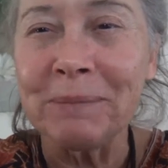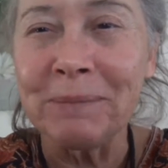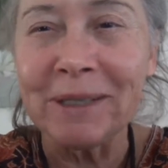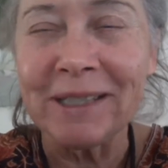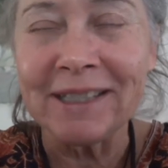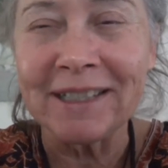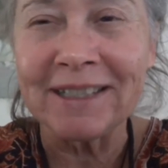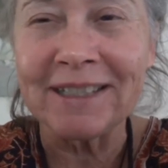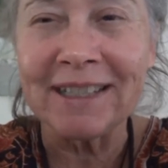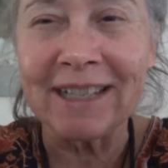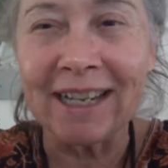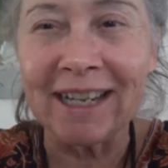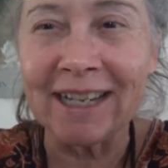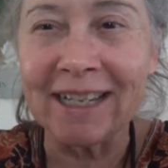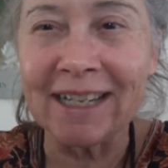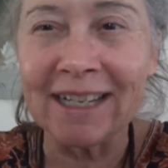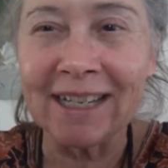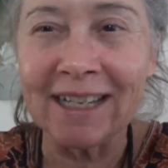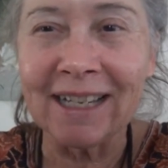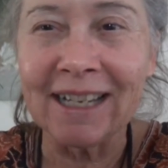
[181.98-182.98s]
me to
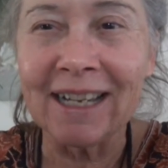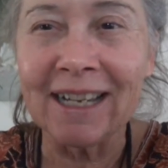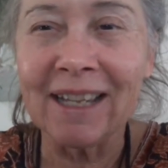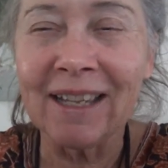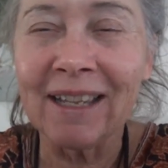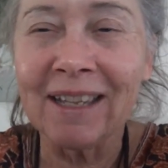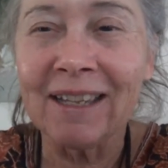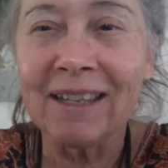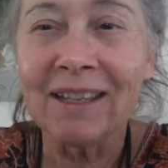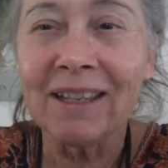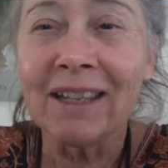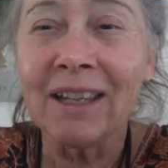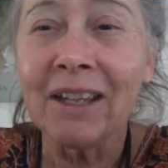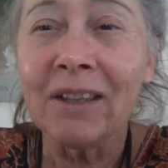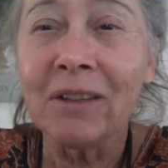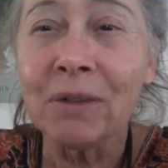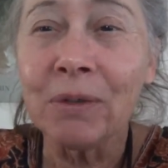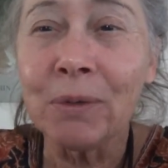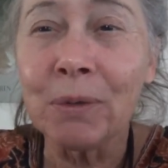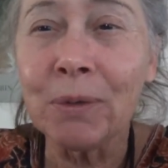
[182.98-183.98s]
say,
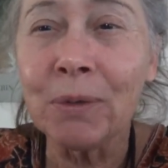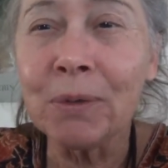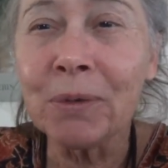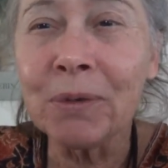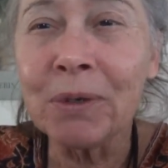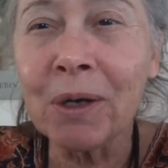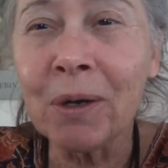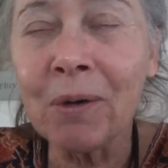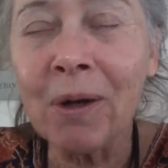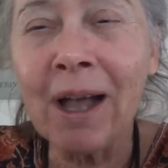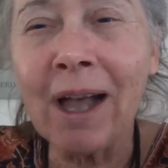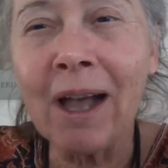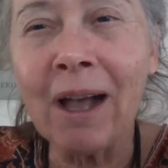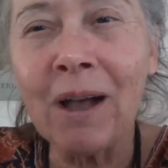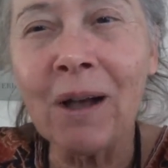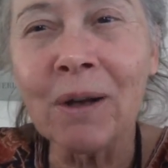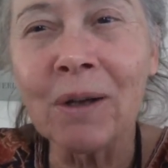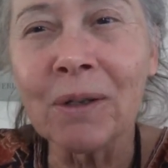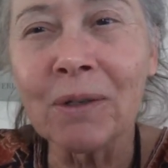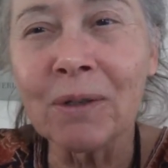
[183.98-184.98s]
you know
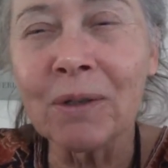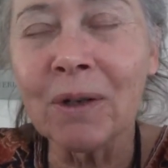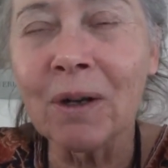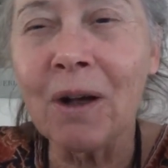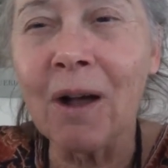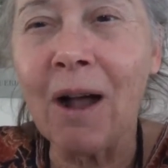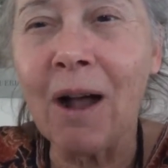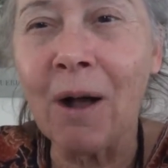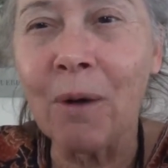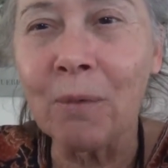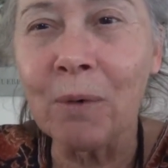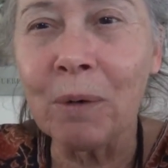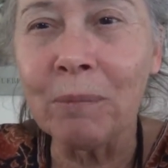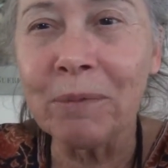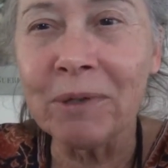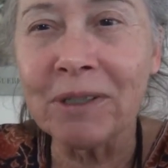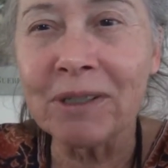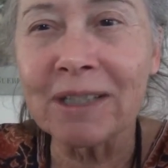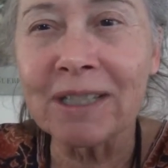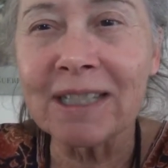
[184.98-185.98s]
how a
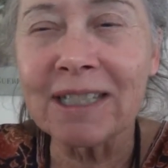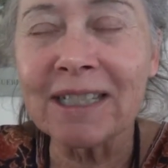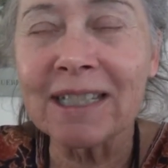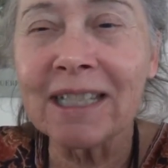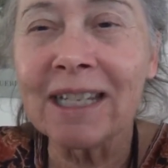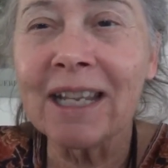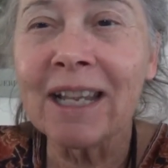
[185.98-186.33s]
woman's